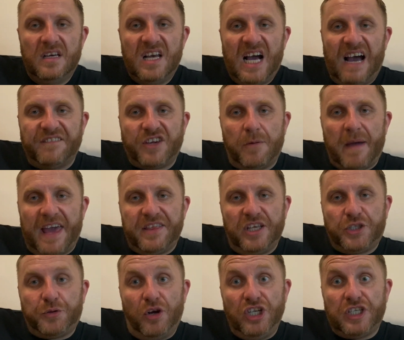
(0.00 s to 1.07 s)
"Have you met the
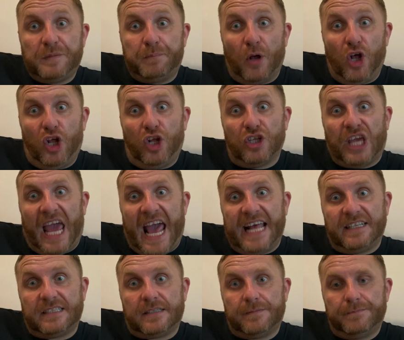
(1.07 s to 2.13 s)
Trunchbull
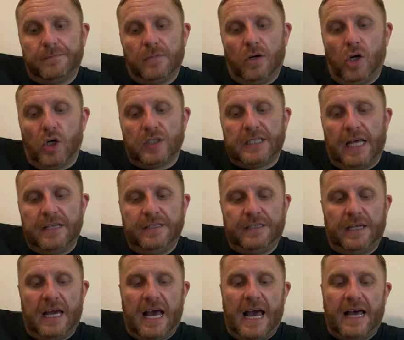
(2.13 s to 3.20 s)
yet?"
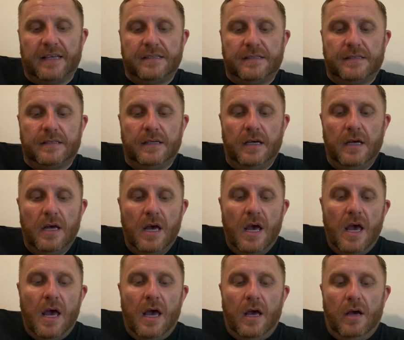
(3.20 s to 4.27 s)
Hortensia asked.
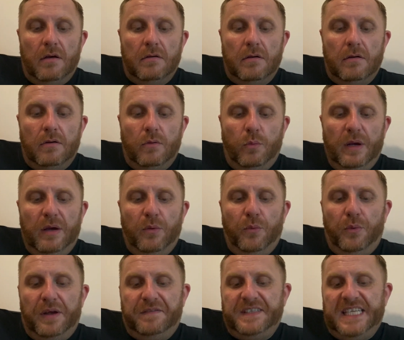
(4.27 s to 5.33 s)

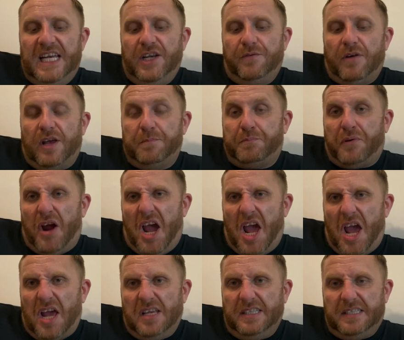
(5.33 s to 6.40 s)
We've seen her at
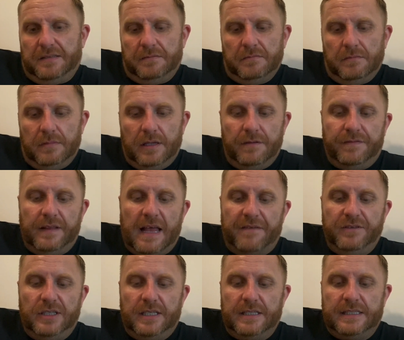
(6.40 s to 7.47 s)
prayers,"
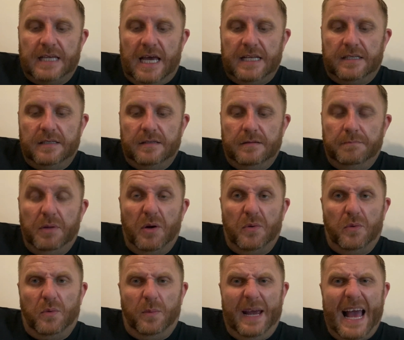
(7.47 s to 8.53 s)
Lavender said,
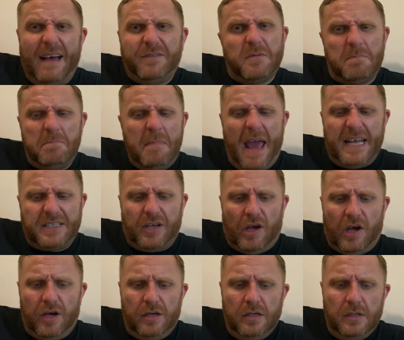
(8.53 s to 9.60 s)
"but we haven't met
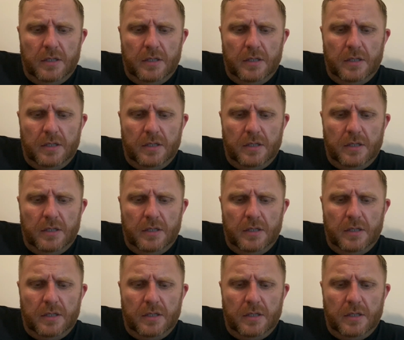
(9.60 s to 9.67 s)
her."